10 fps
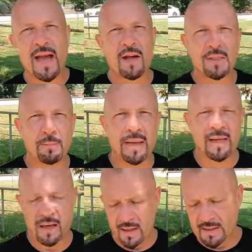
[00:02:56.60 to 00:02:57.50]
out the big
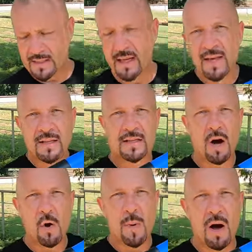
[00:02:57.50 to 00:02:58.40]
guns. The
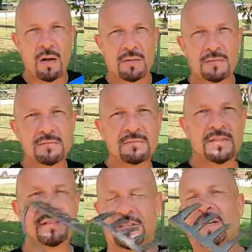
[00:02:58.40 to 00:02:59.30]
cobalt
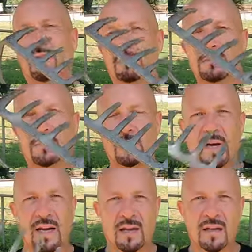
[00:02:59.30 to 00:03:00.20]
steel
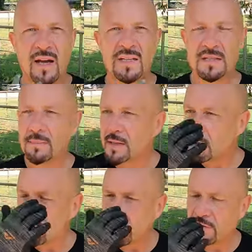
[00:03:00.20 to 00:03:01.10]
rake. I just hit
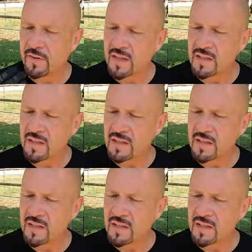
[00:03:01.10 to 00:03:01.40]
myself in the